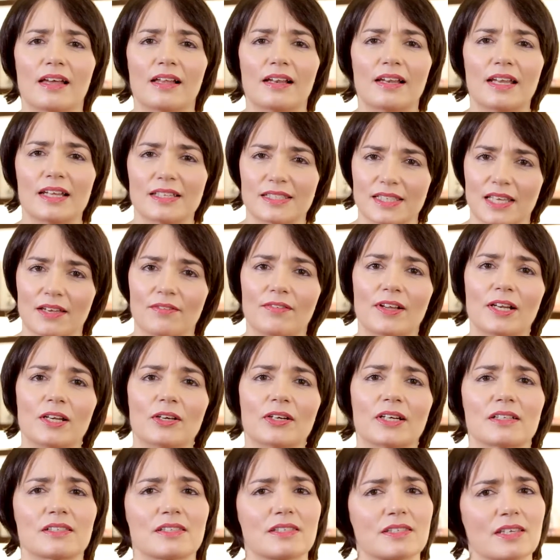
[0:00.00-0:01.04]
Let's have a
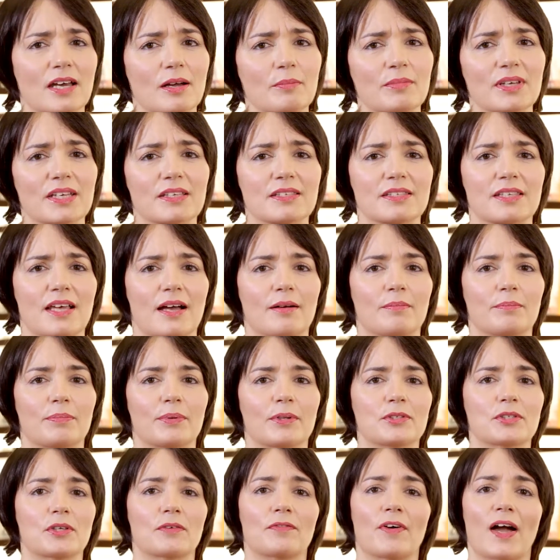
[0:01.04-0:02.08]
look at some
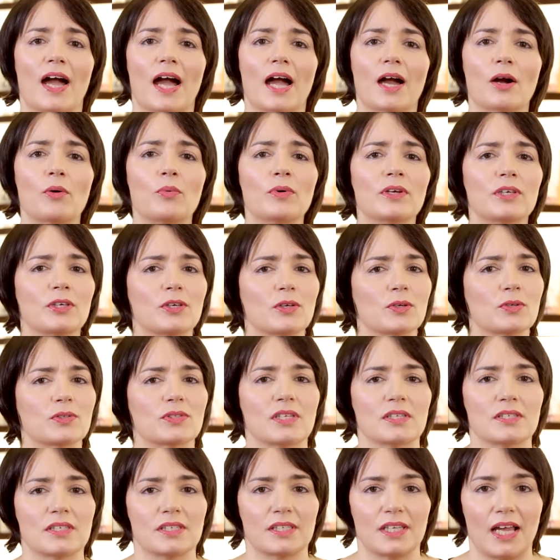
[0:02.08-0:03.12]
examples of how we use
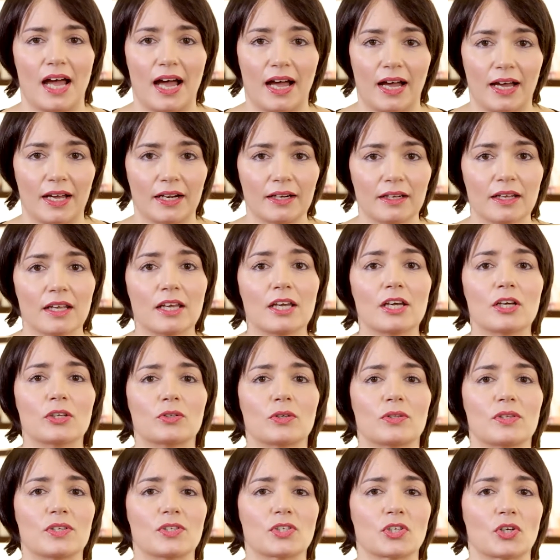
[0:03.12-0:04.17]
estar
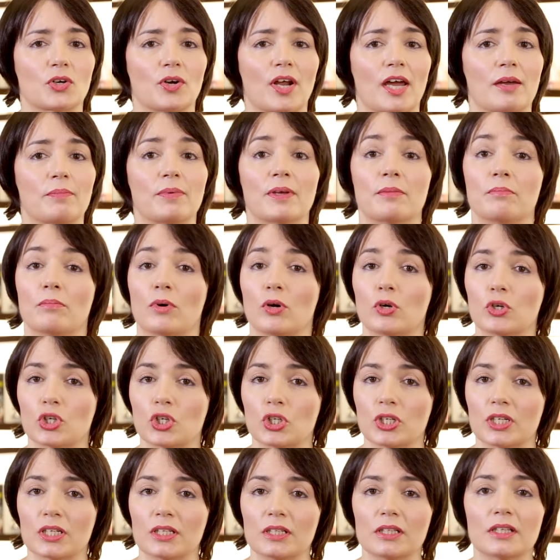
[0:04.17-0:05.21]
to describe
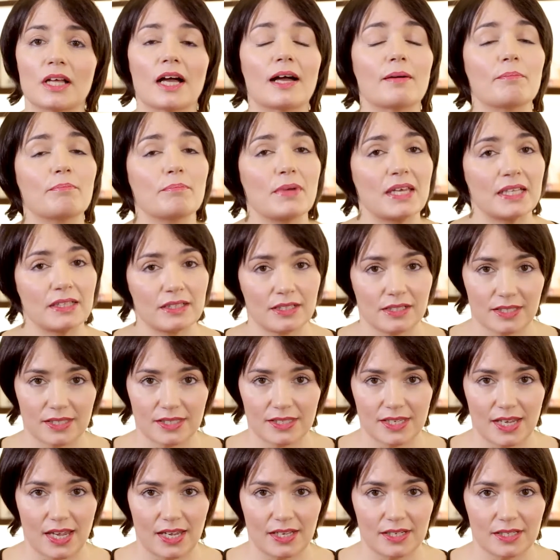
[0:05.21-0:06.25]
emotional and mental
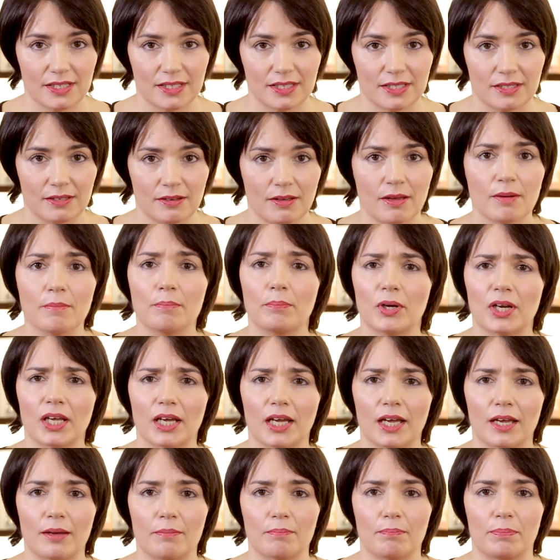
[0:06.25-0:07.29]
states. Por
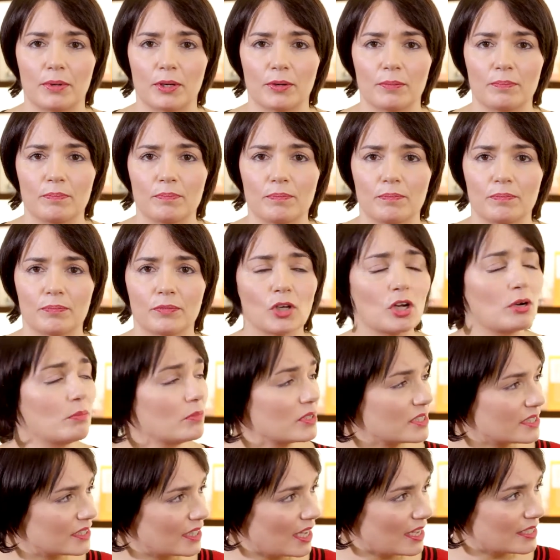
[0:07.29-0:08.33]
ejemplo,
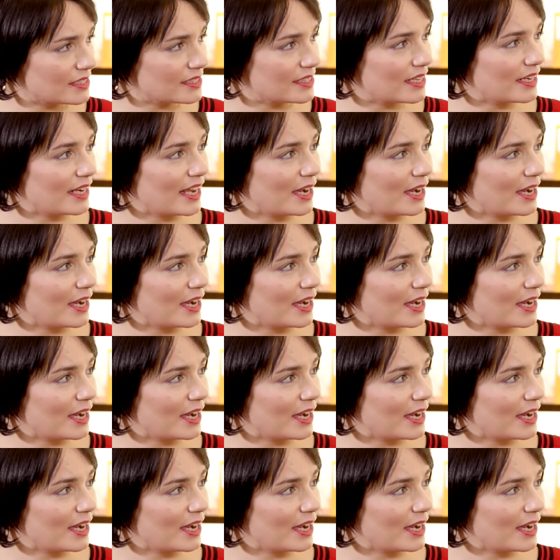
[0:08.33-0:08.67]
¿cómo estás,